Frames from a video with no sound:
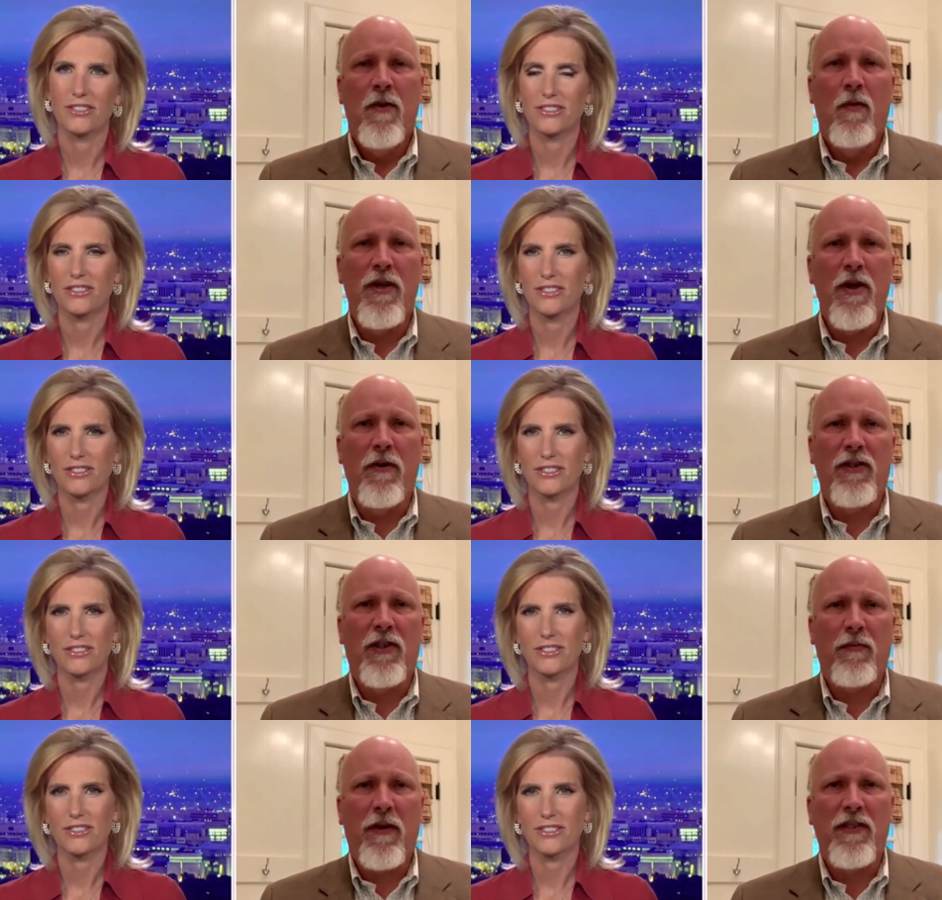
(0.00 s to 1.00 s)
Speaker 1: Well, you
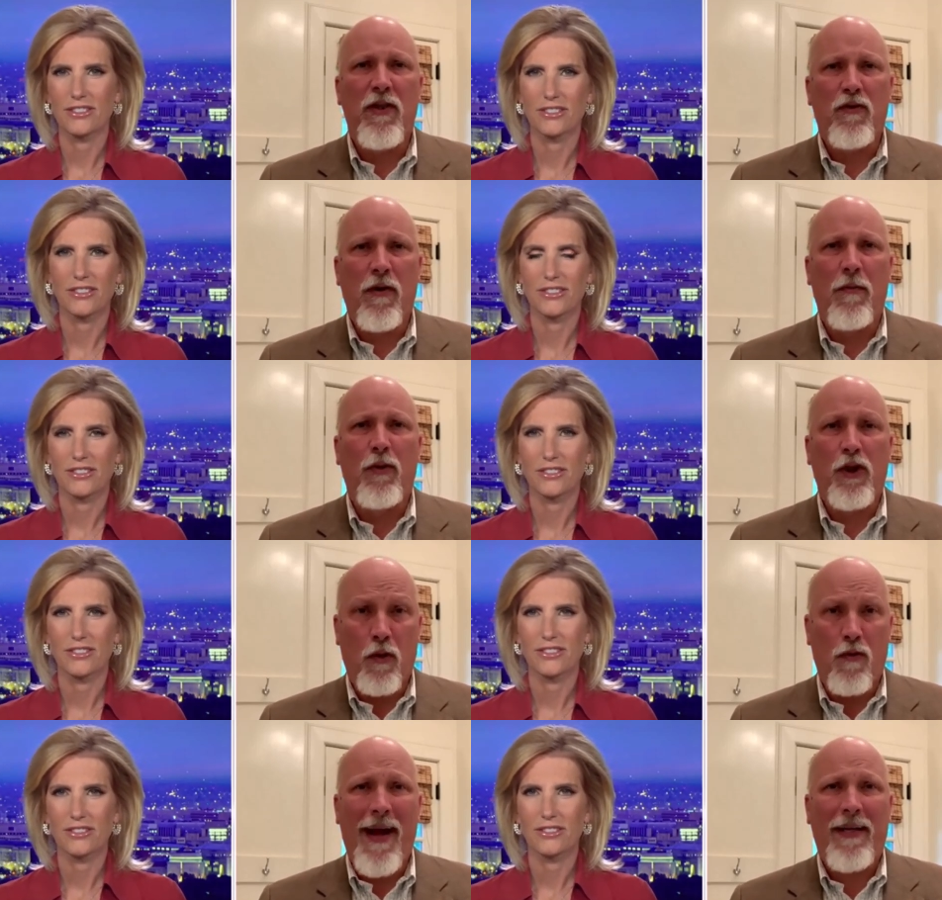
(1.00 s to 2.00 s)
notice that President Trump
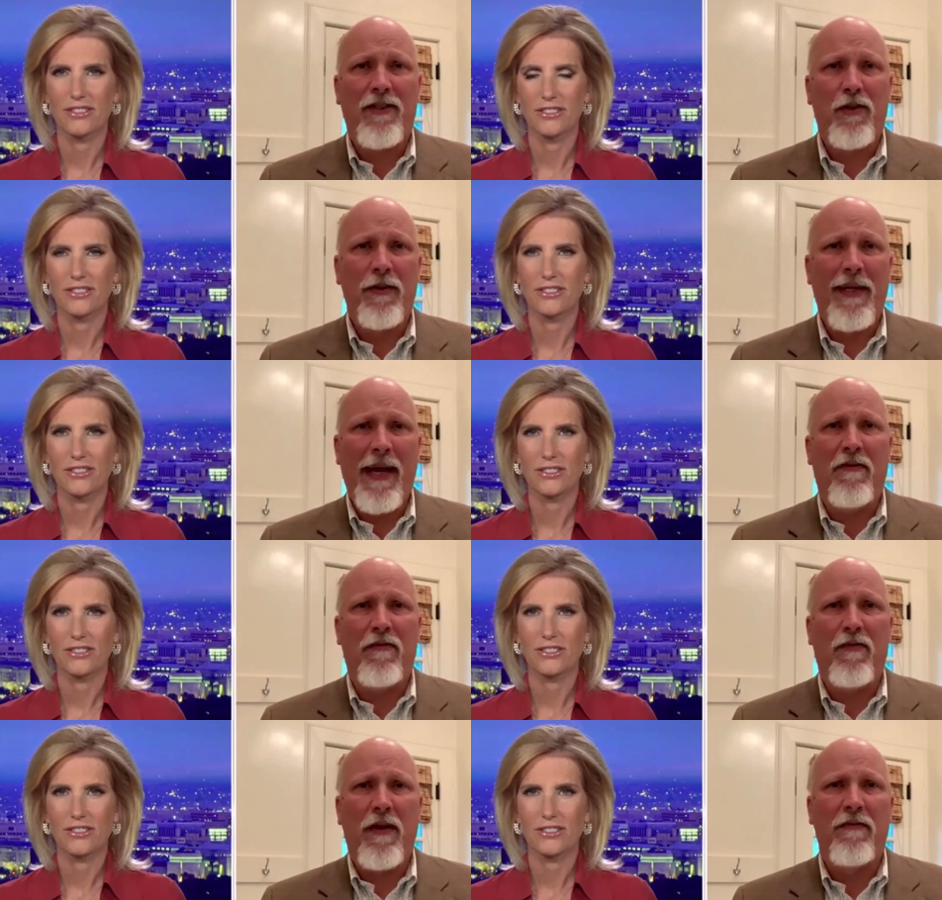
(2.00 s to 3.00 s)
was correct to get out
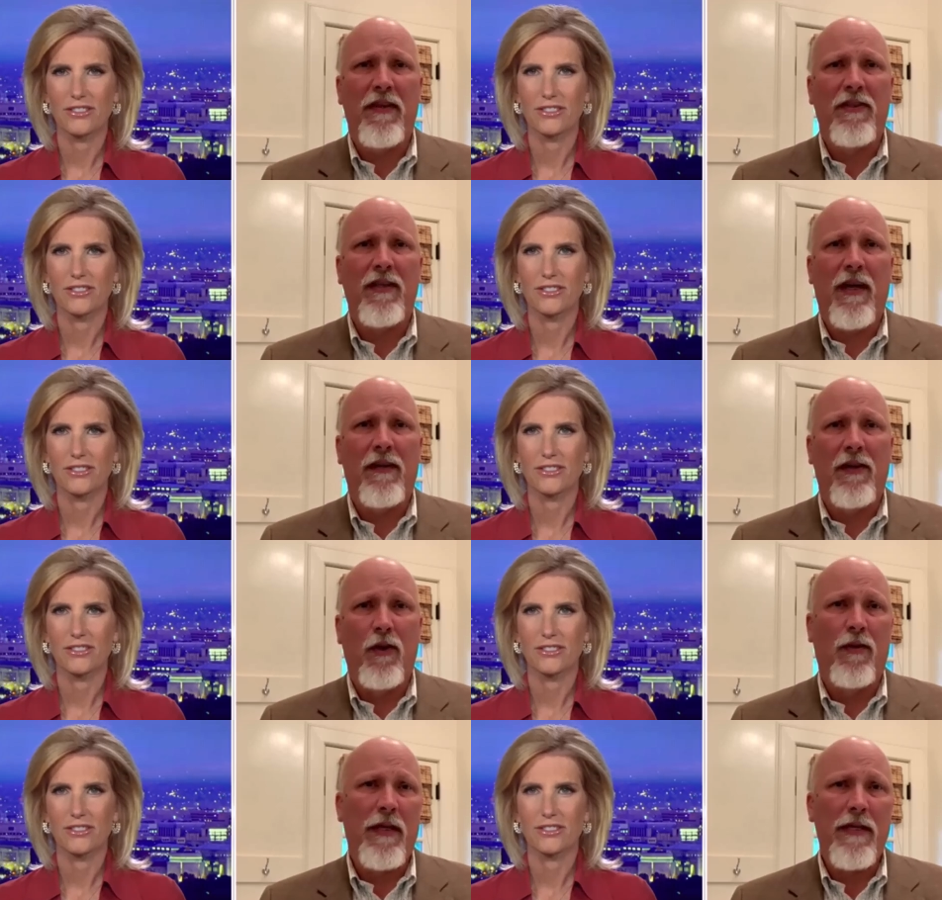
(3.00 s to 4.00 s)
in front of this. Uh,
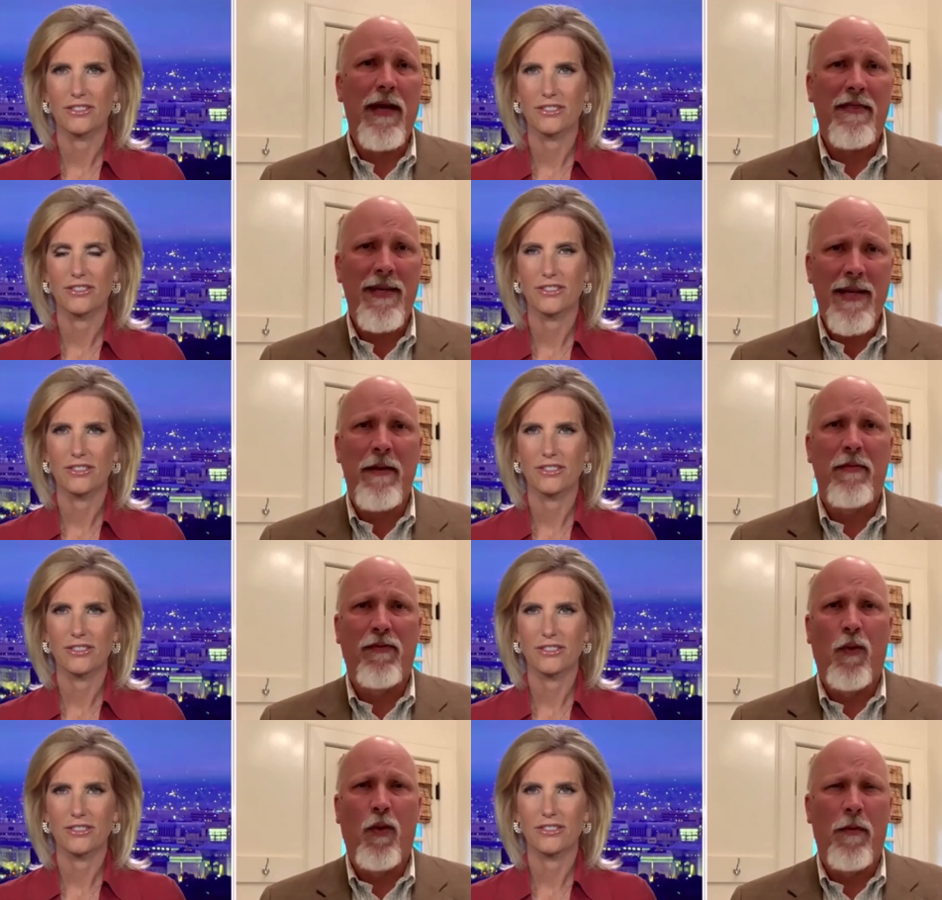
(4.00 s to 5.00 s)
literally the day
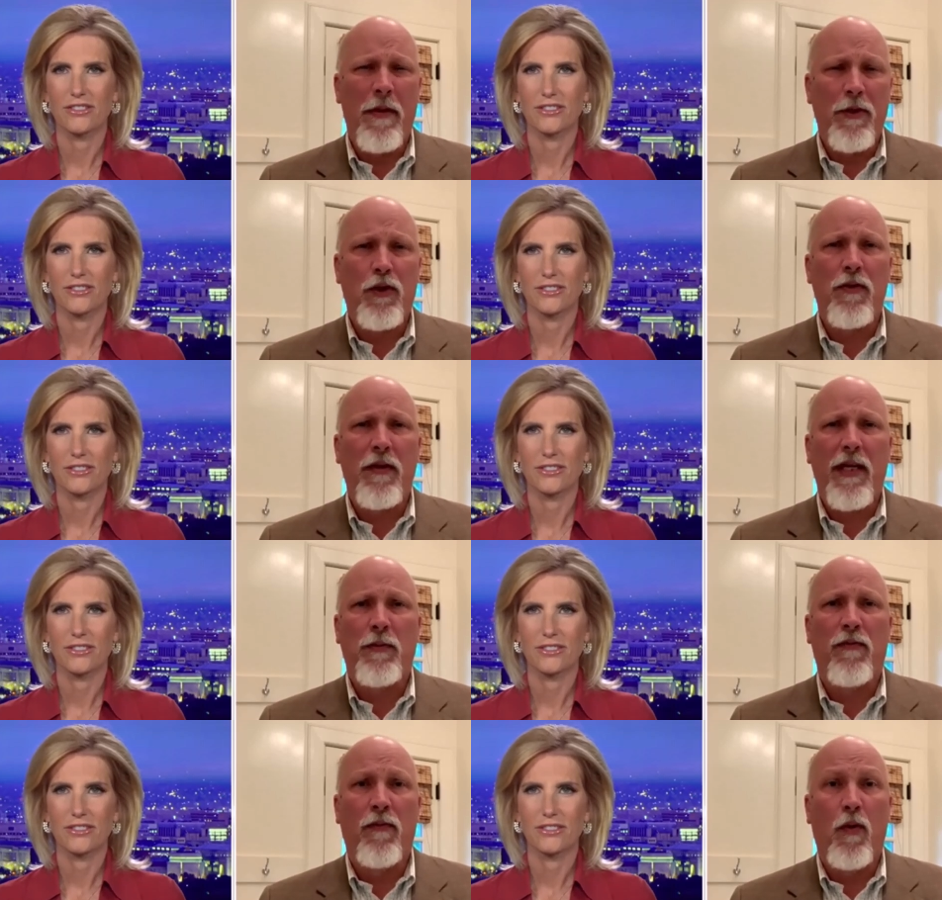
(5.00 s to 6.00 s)
before, maybe two
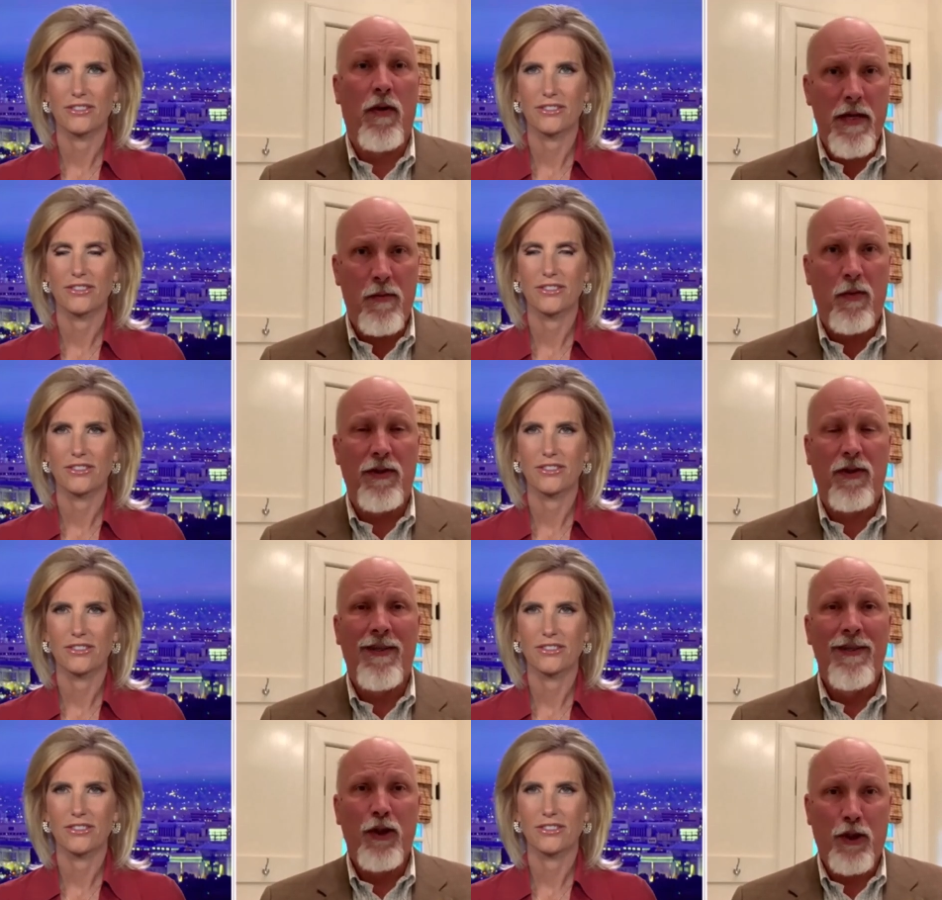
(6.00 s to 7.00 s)
days before, he
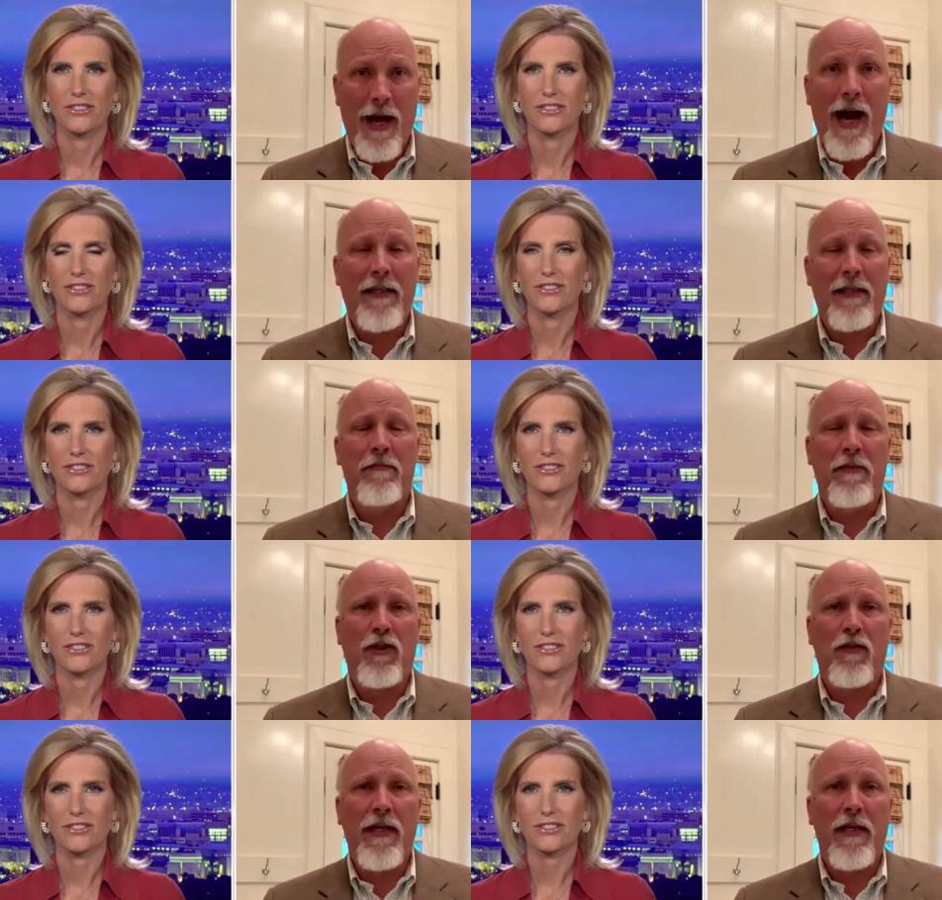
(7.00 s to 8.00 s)
was shot in
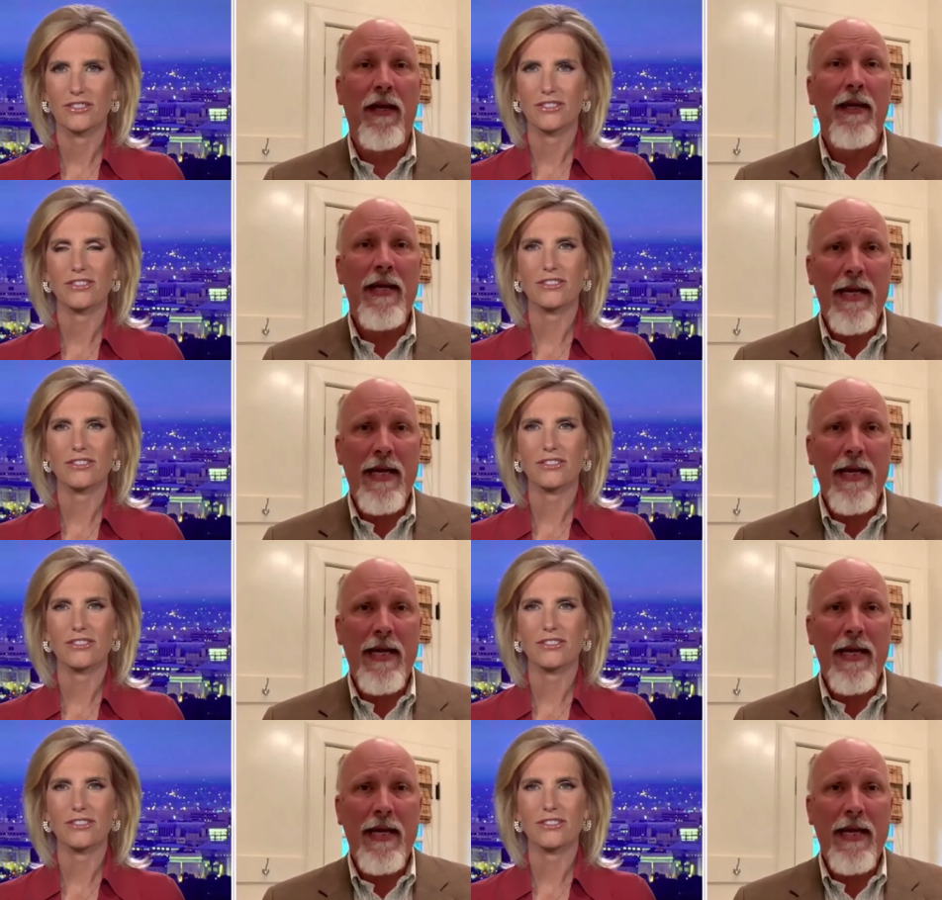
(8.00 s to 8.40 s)
Pennsylvania.